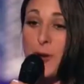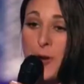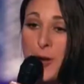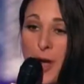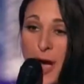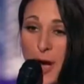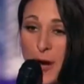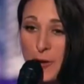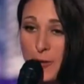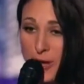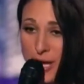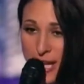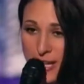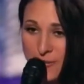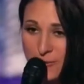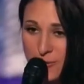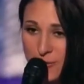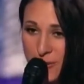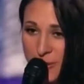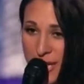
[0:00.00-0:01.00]
no
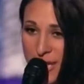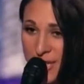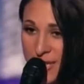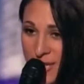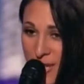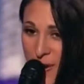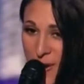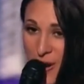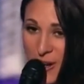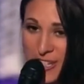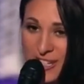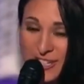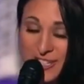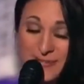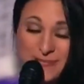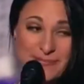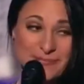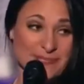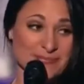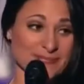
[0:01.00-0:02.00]
influence on.
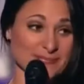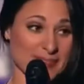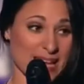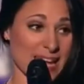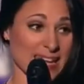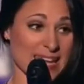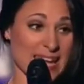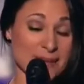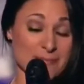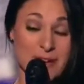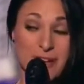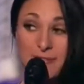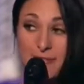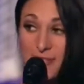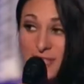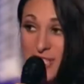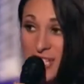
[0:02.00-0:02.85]
A game of